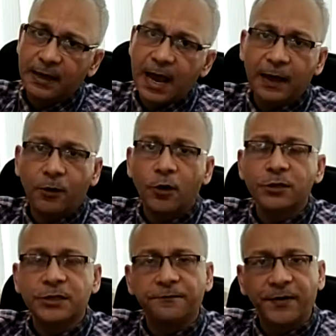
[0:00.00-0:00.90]

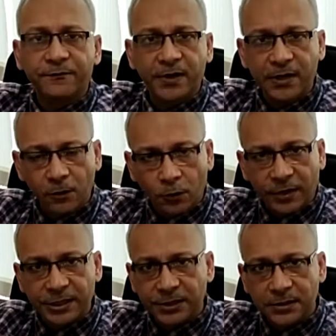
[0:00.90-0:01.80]
across the 15
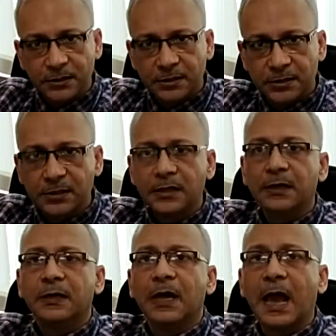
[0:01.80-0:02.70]
locations,
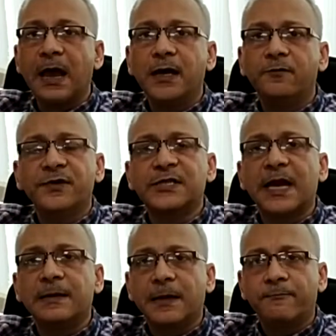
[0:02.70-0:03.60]
and we
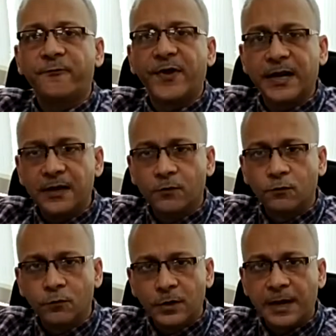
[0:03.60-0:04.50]
sign up very
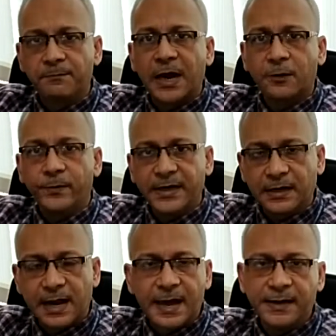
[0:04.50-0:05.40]
good and marquee
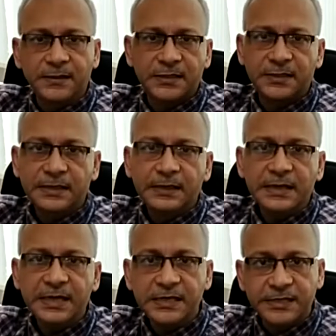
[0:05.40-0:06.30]
clients
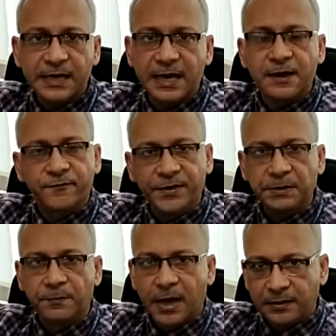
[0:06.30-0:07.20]
each and every
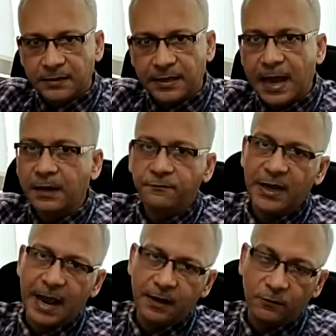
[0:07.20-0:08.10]
month, and
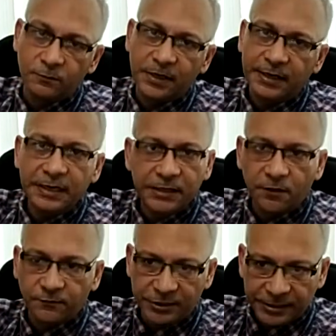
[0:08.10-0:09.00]
we add to the kitty
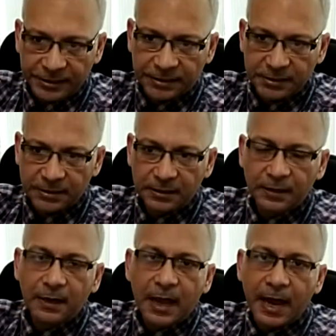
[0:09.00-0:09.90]
of Genius.
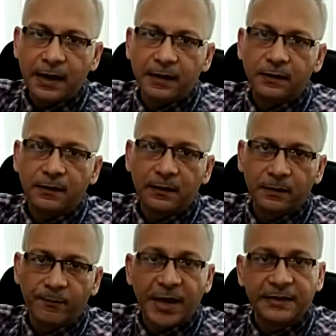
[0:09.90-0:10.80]
And
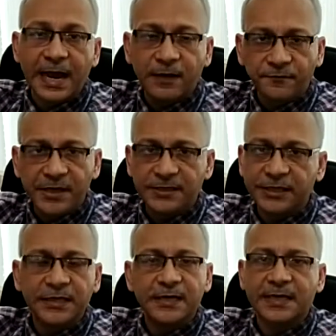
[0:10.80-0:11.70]
by that way,
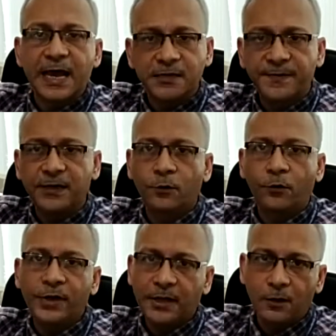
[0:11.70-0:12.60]
Genius has been
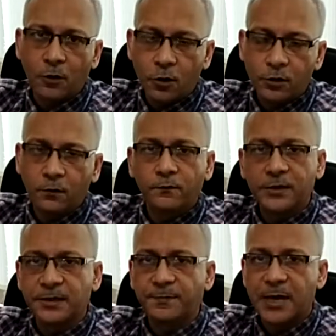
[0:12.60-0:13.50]
growing a lot over
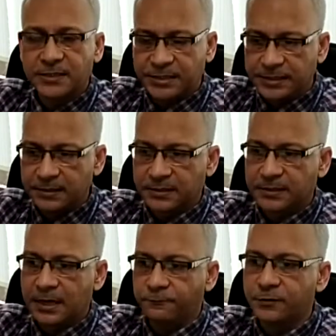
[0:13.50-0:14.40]
the past years,
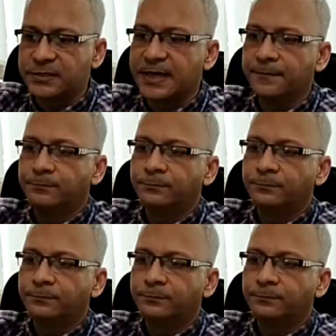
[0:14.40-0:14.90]
I would say.